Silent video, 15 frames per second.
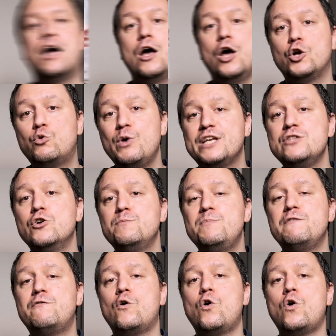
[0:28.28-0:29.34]
A quick note
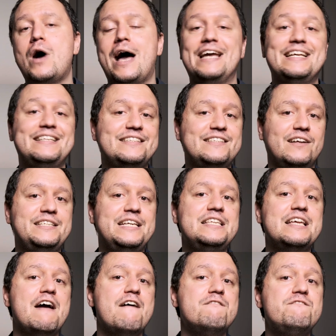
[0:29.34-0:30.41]
before I get
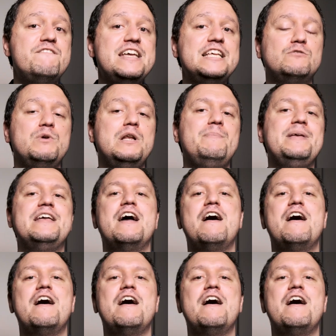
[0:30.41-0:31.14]
started, these will be